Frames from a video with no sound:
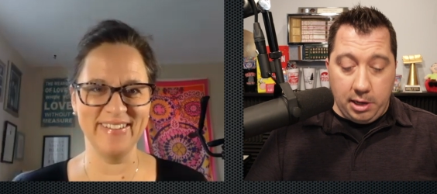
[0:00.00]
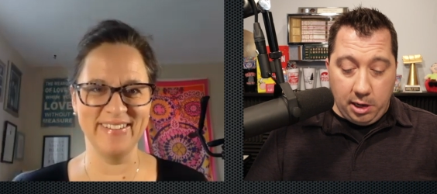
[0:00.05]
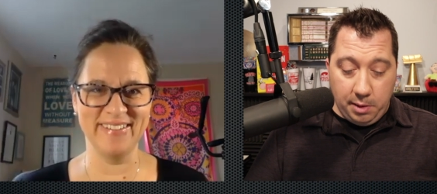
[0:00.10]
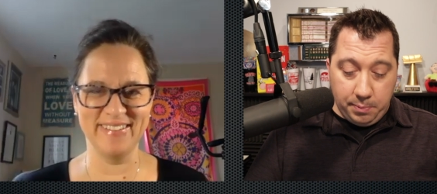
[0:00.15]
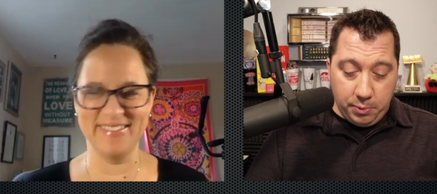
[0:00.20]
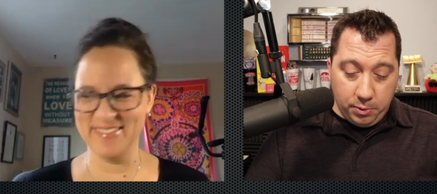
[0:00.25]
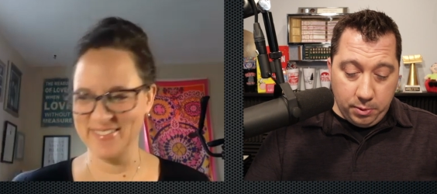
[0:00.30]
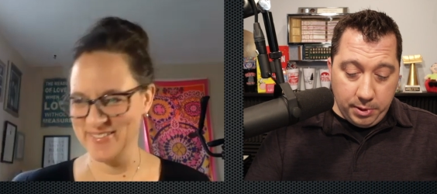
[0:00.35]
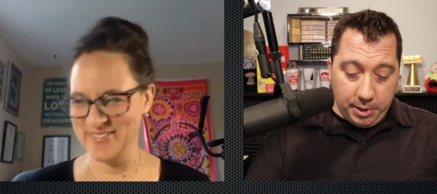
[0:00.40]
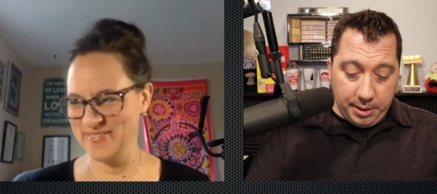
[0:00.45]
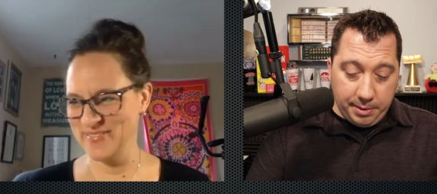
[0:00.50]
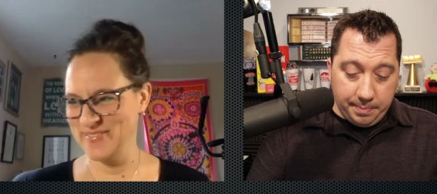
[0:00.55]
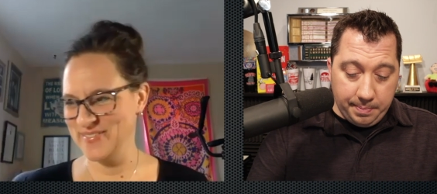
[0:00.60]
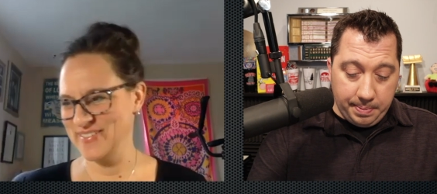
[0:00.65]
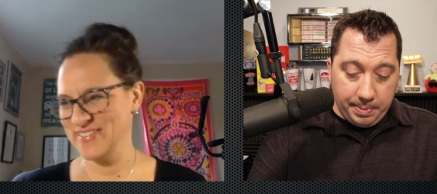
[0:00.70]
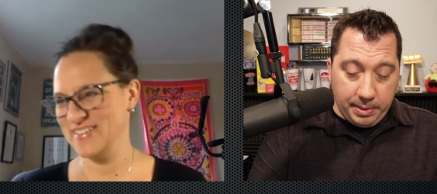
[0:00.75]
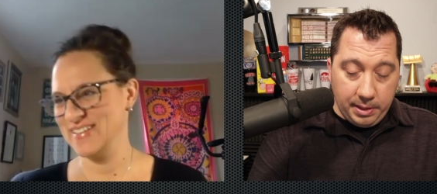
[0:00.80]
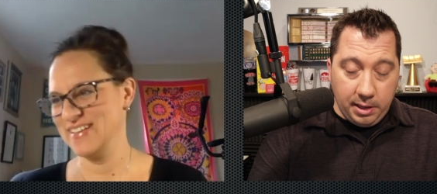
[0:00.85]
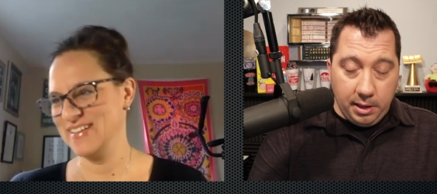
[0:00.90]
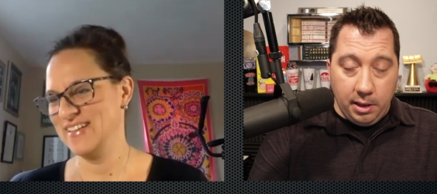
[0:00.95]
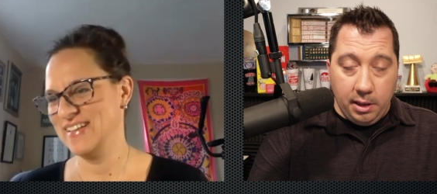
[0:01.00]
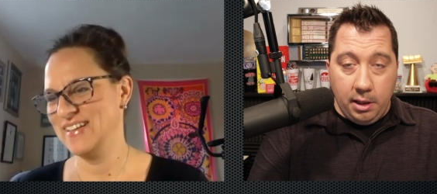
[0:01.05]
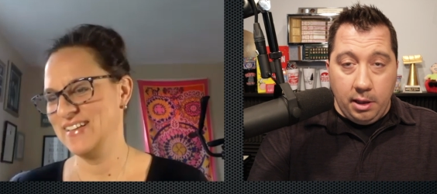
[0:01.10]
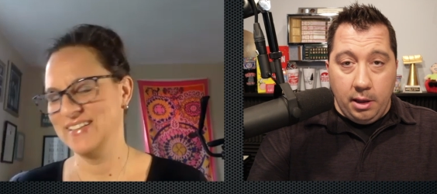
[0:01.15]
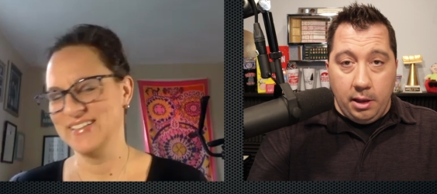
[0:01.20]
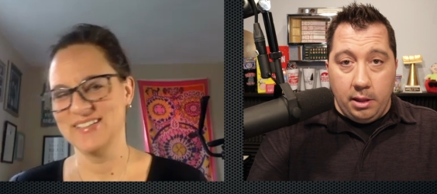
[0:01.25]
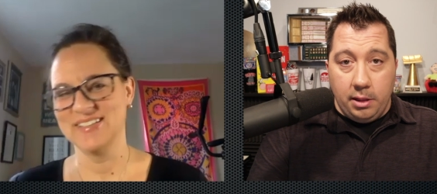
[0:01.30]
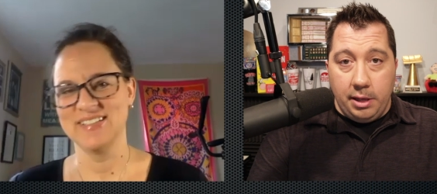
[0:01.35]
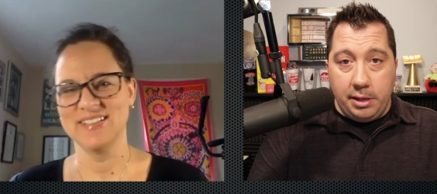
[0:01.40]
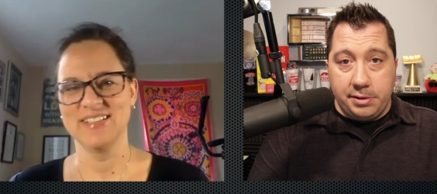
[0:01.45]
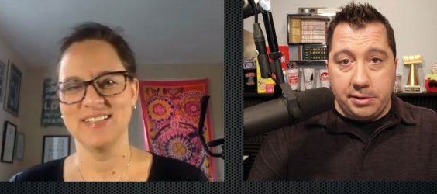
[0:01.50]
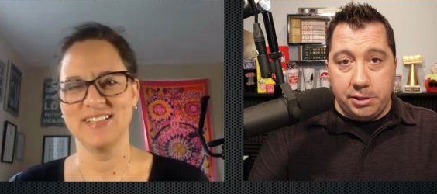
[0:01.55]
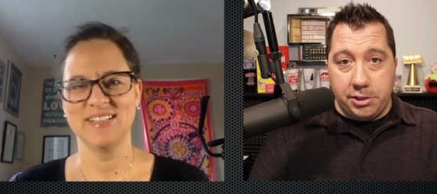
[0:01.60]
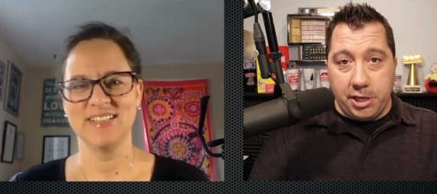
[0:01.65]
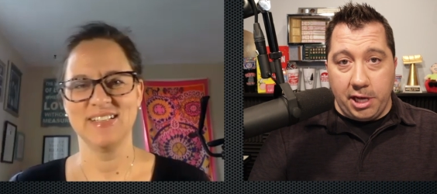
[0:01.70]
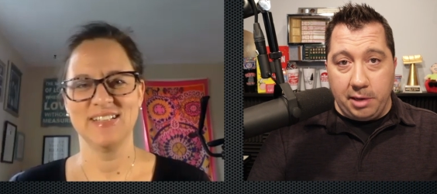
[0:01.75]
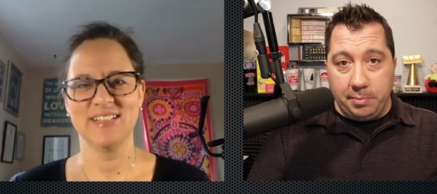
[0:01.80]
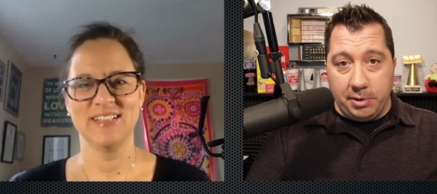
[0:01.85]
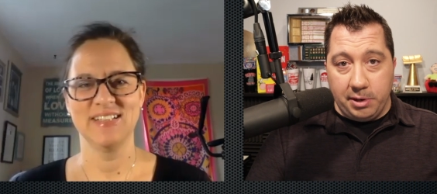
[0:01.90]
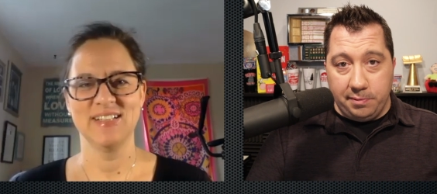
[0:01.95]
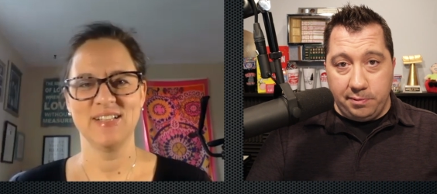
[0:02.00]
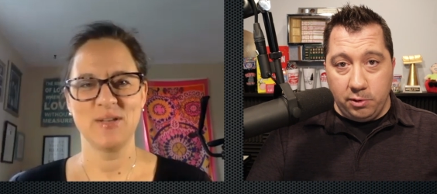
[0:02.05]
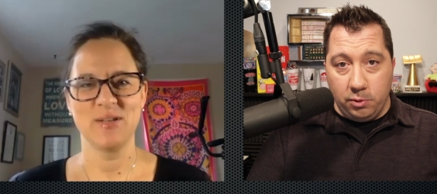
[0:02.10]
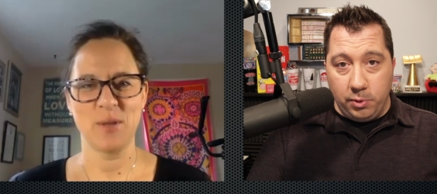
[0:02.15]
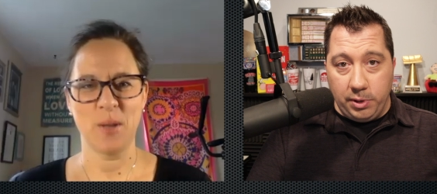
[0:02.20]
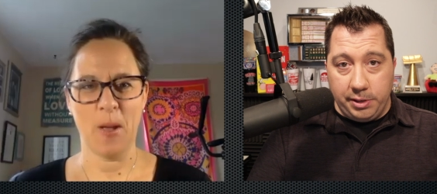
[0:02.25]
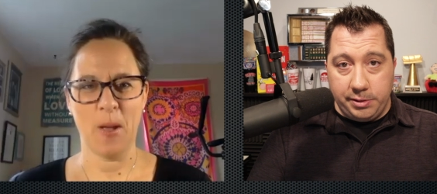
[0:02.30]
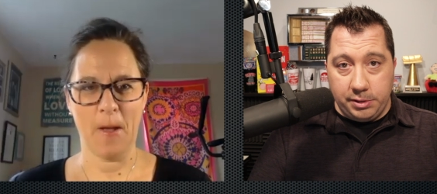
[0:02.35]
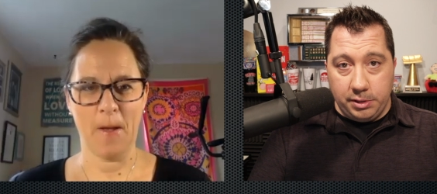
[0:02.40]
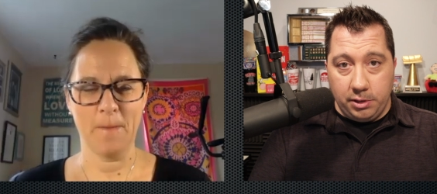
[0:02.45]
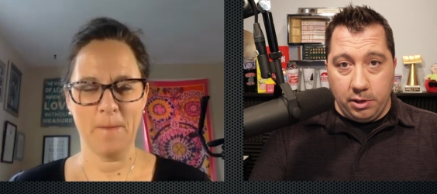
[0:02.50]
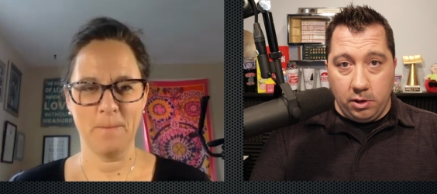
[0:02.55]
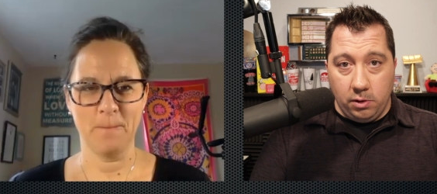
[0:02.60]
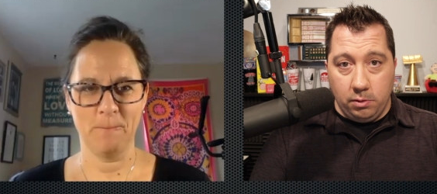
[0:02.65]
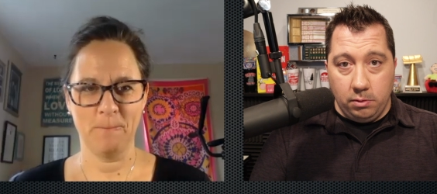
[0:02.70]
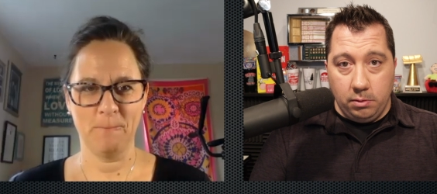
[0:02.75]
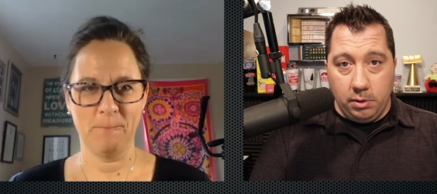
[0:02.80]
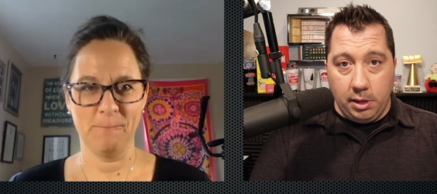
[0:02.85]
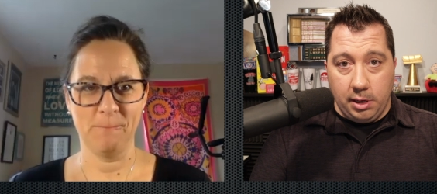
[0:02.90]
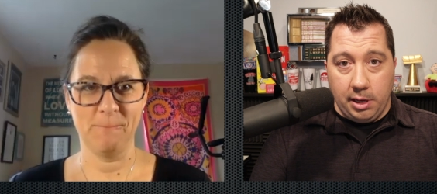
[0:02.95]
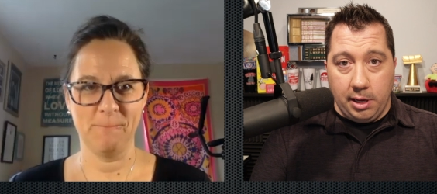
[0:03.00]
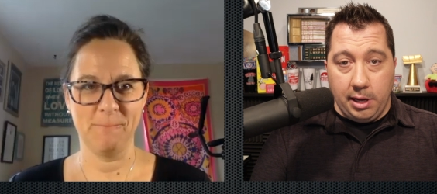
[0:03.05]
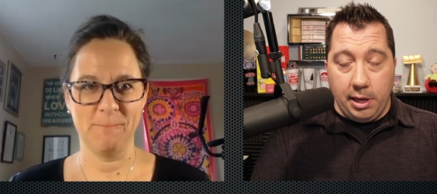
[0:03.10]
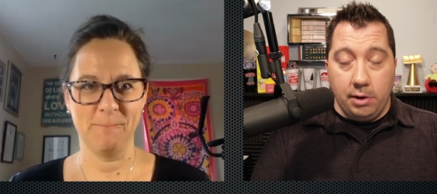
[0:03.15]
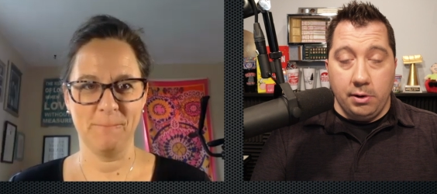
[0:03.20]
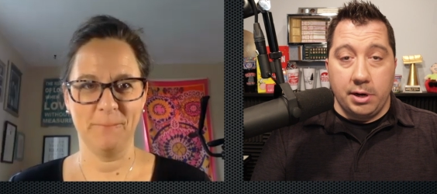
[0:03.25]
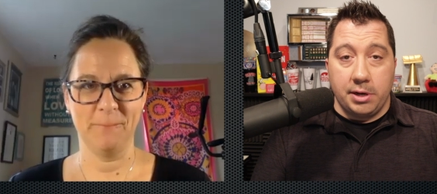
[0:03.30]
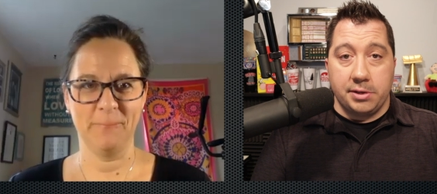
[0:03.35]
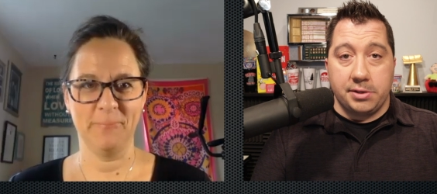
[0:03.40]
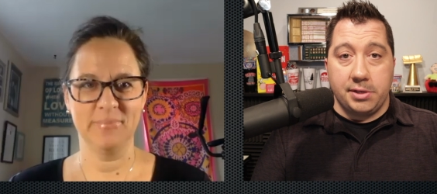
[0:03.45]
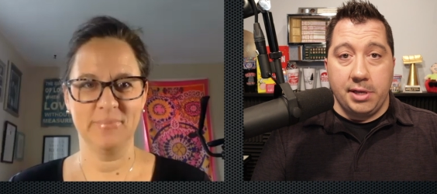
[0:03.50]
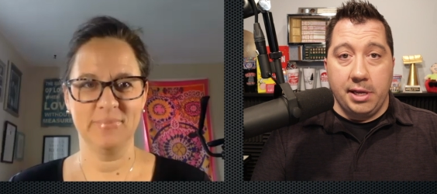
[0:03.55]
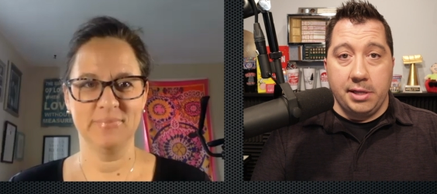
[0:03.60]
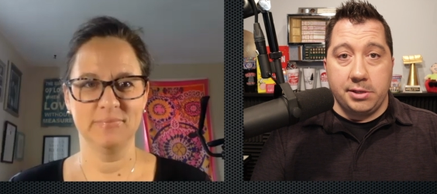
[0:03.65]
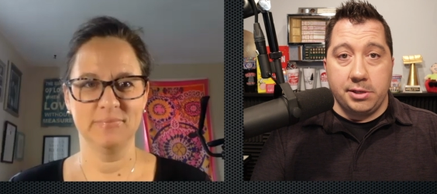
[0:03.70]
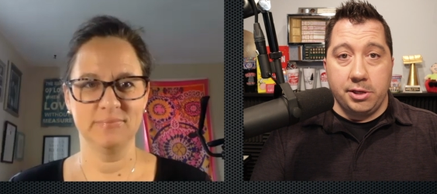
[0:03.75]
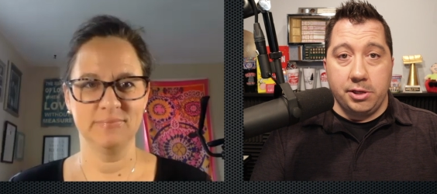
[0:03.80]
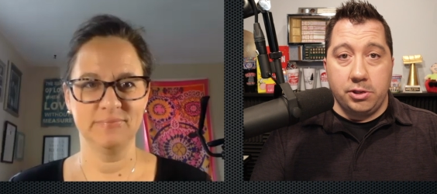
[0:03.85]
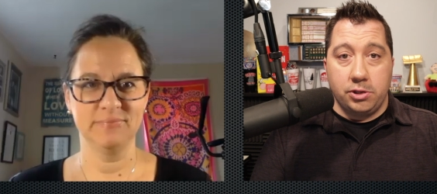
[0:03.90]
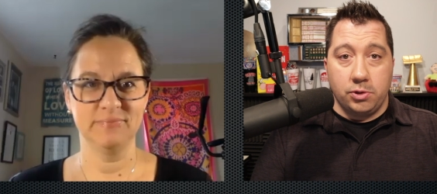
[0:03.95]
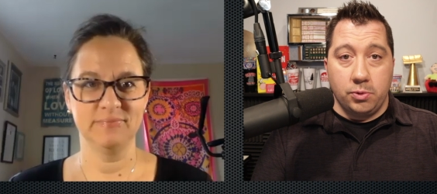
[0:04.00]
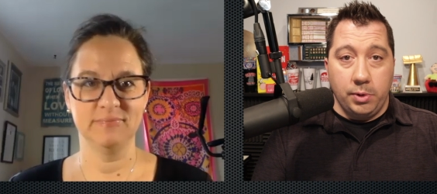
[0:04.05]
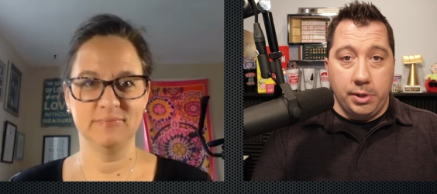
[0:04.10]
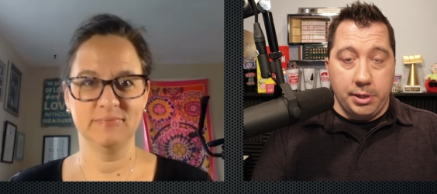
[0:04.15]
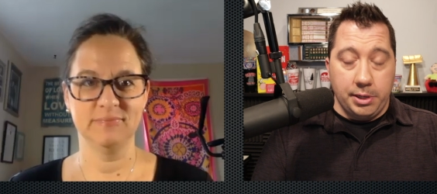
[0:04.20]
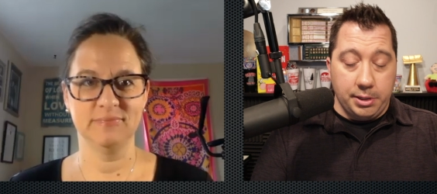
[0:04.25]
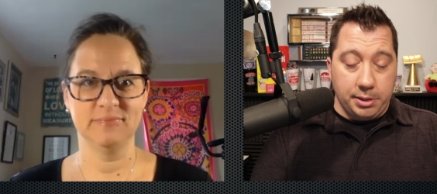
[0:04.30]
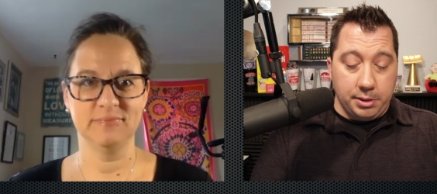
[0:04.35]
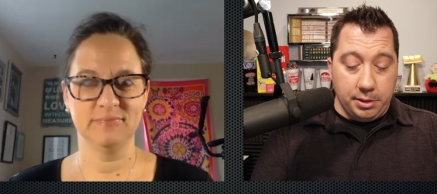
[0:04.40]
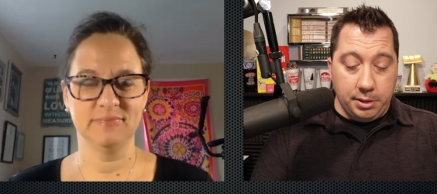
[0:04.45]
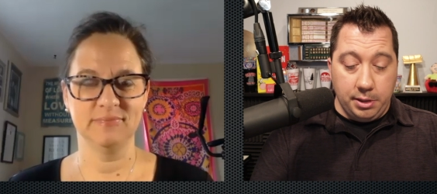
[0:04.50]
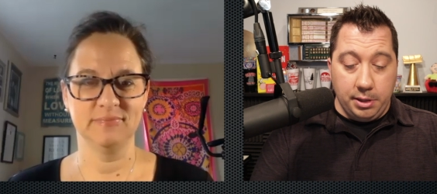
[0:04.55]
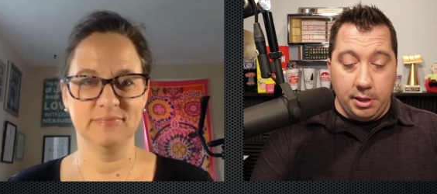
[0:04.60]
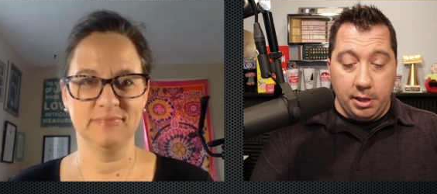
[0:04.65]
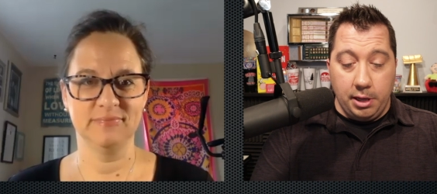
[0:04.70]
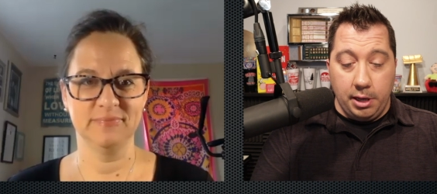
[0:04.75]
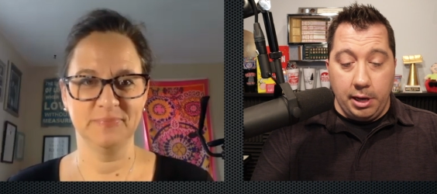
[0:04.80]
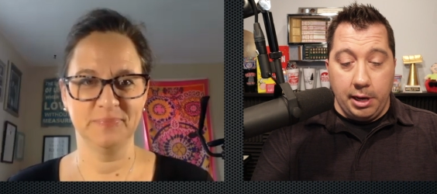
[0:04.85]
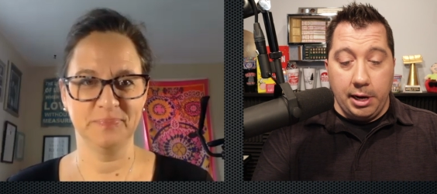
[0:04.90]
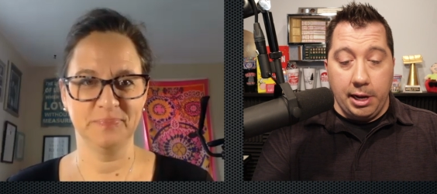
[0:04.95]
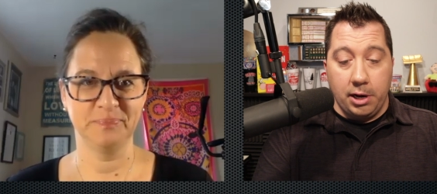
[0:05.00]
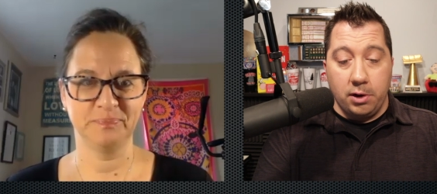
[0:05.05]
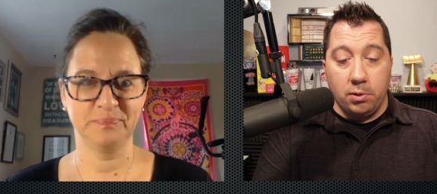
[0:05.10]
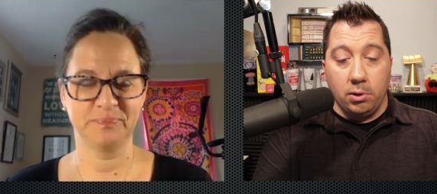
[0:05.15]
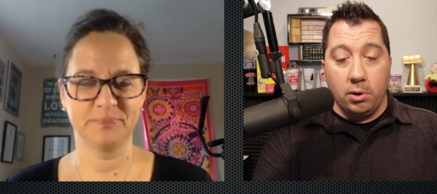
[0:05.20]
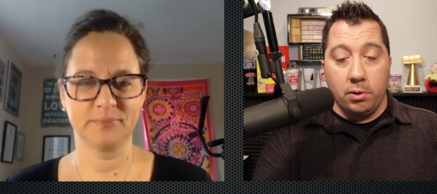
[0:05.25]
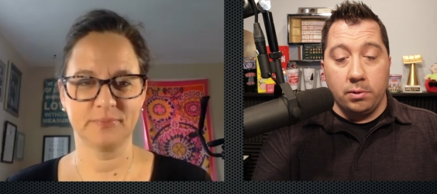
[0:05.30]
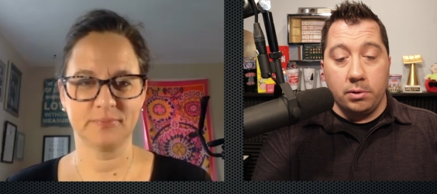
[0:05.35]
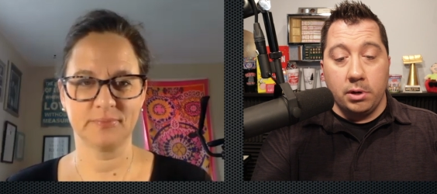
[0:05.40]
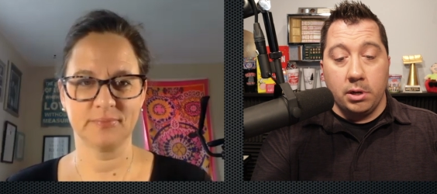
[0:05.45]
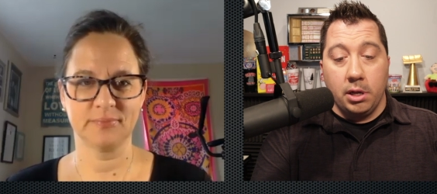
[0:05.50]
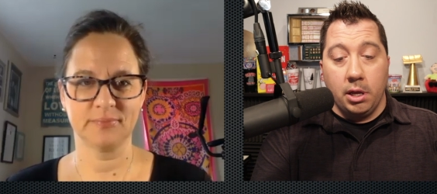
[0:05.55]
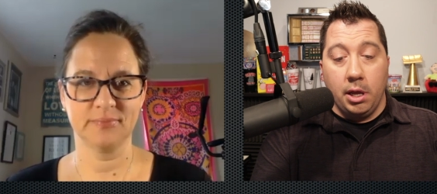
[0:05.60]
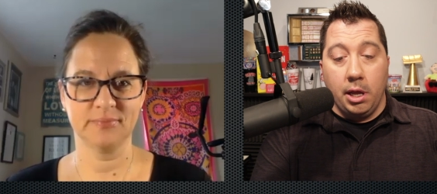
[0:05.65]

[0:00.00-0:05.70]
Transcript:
Speaker 1: carpooling. Ladies and gentlemen, a few weeks ago, uh, Erika Sanzi tweeted, and I quote,